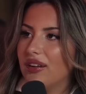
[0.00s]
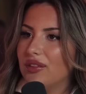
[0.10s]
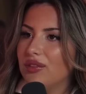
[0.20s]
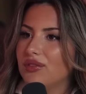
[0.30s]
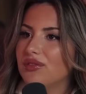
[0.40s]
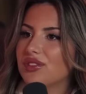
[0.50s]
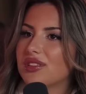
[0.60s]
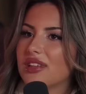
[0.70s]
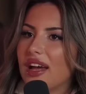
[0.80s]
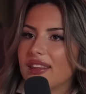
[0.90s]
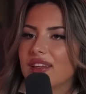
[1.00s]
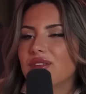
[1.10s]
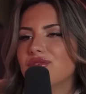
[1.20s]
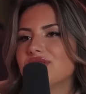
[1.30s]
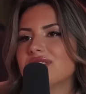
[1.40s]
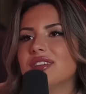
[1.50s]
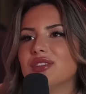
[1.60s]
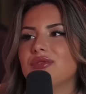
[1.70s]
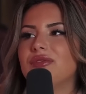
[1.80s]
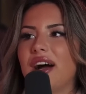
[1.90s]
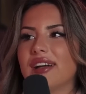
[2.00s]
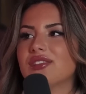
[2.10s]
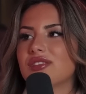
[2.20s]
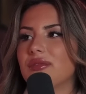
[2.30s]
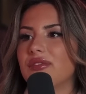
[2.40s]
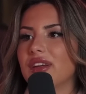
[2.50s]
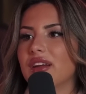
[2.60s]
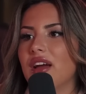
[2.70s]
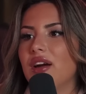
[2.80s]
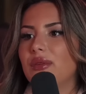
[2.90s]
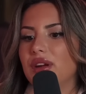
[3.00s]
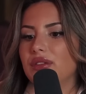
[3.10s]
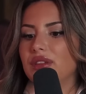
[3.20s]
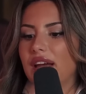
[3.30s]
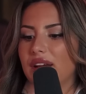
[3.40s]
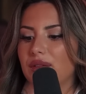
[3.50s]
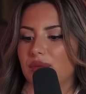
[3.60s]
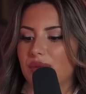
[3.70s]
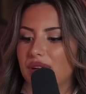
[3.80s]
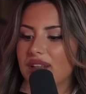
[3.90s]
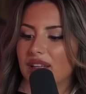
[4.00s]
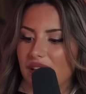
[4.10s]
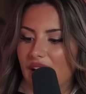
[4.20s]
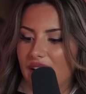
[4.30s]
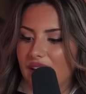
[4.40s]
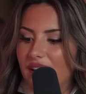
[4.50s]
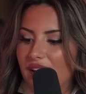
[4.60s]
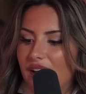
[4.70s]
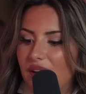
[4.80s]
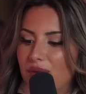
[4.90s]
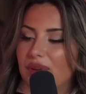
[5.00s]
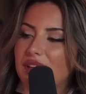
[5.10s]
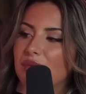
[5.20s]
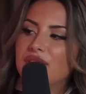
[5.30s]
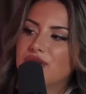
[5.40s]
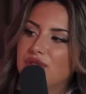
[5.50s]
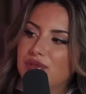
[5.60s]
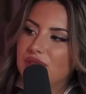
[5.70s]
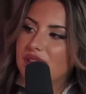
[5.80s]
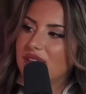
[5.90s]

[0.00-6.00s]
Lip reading: I think you just need to find something where you really want to do it.